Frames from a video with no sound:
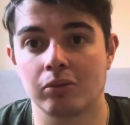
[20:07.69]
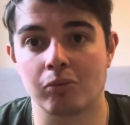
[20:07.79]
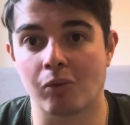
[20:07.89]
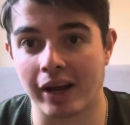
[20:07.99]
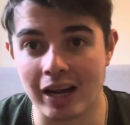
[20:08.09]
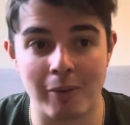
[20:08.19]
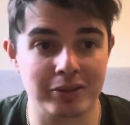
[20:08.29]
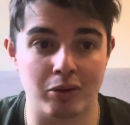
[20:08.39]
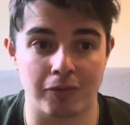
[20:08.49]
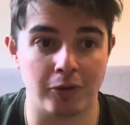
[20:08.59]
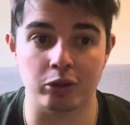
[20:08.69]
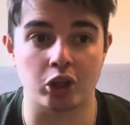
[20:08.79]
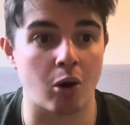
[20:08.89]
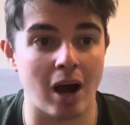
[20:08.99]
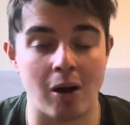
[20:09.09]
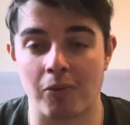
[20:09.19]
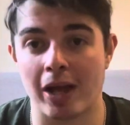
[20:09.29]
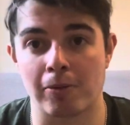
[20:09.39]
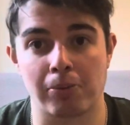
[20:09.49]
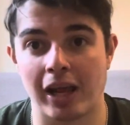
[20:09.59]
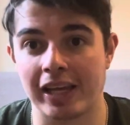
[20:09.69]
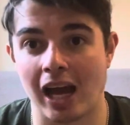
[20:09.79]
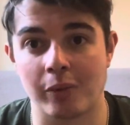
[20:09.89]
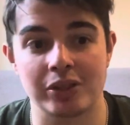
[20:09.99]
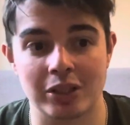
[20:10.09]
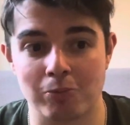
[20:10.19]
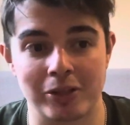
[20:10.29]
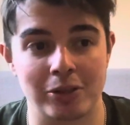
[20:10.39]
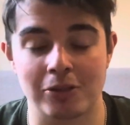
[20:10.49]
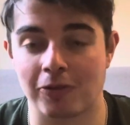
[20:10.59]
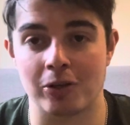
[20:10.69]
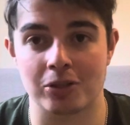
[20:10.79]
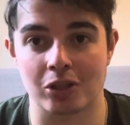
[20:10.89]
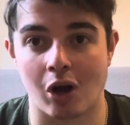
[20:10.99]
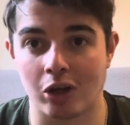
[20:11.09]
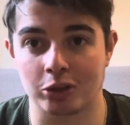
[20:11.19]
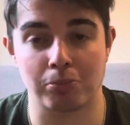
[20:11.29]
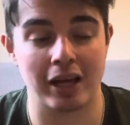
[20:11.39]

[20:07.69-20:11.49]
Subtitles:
Right now it's not fun. Go out there and play how you did when you first started.